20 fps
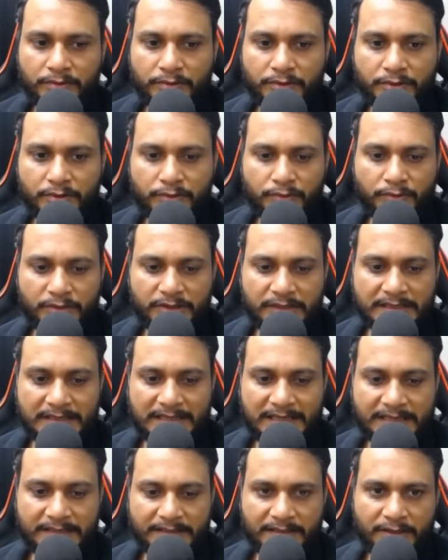So which is
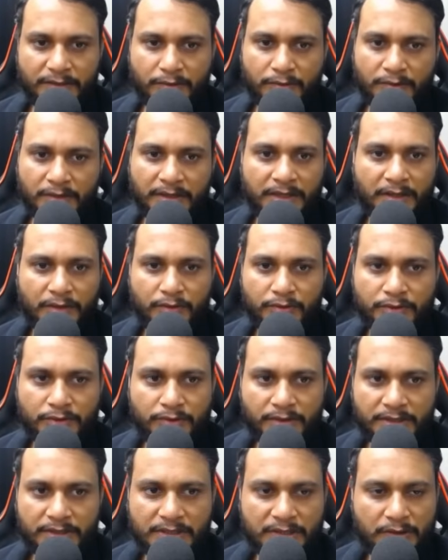less than unique count.
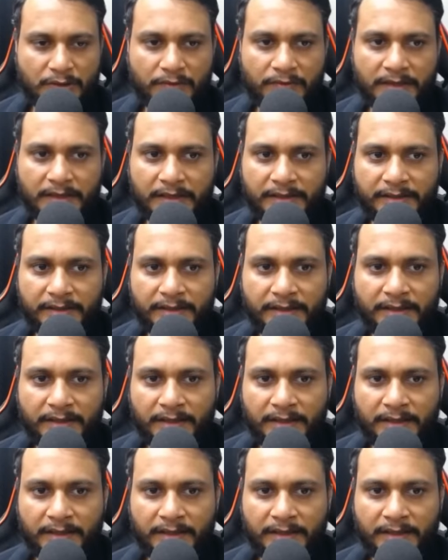So it is not valid.